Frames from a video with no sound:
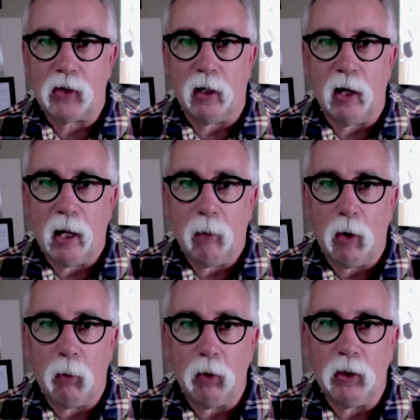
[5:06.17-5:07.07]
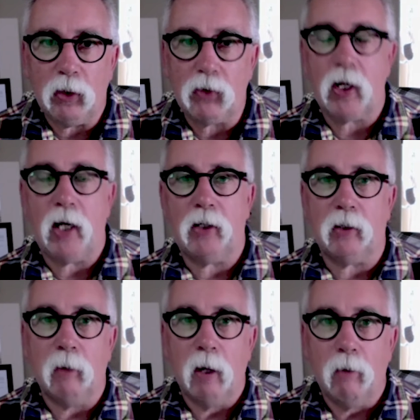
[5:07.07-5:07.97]
And what would you say
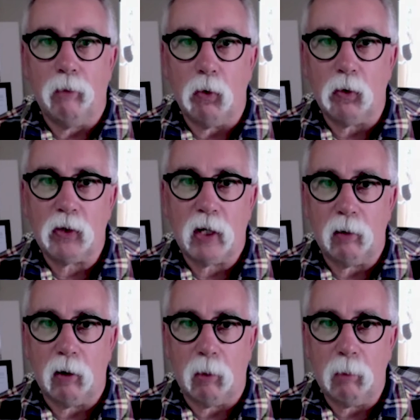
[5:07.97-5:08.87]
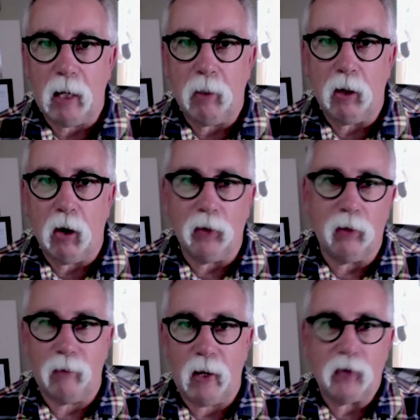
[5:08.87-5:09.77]
to folks that are maybe on the
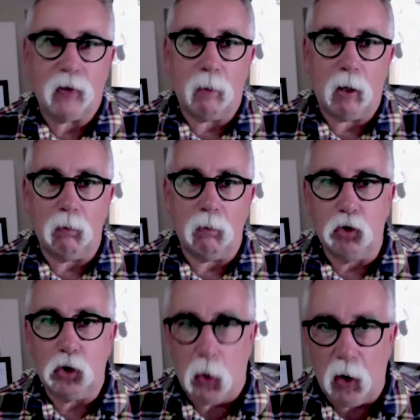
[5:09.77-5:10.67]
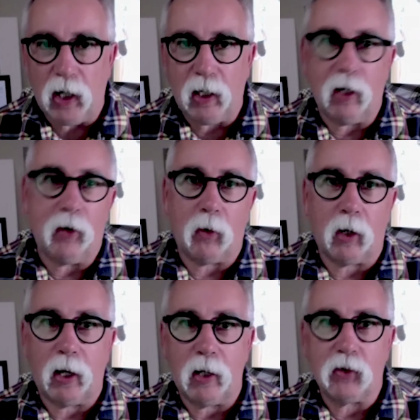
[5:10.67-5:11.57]
fence about joining an
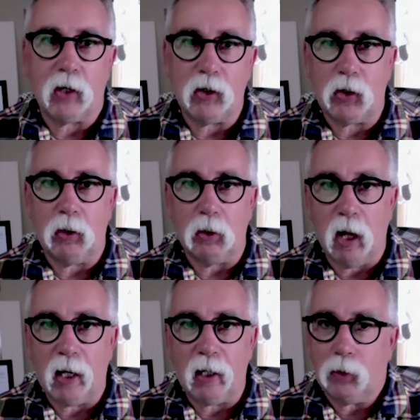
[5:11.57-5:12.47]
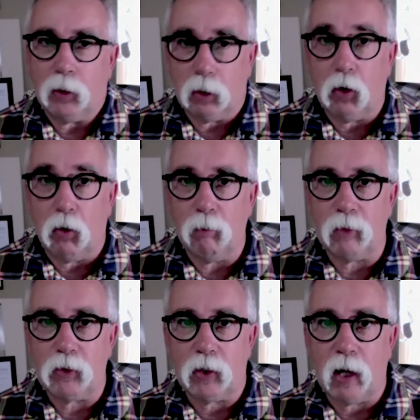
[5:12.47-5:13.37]
organization like the Lacombe
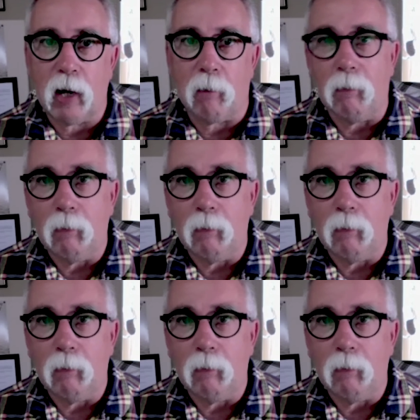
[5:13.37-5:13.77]
Fish and Game?